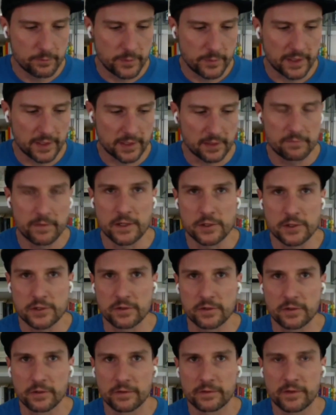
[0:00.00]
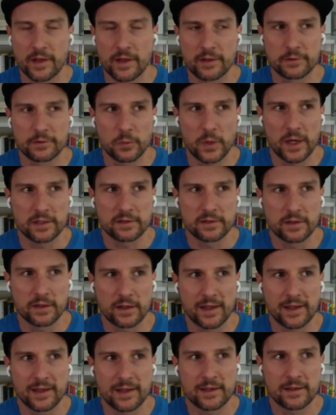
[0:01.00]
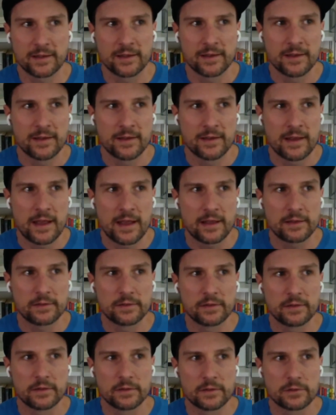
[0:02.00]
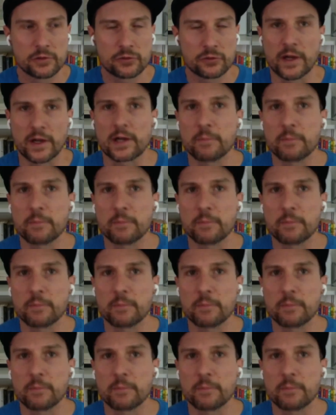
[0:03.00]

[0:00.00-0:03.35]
big adventures as a way to like trick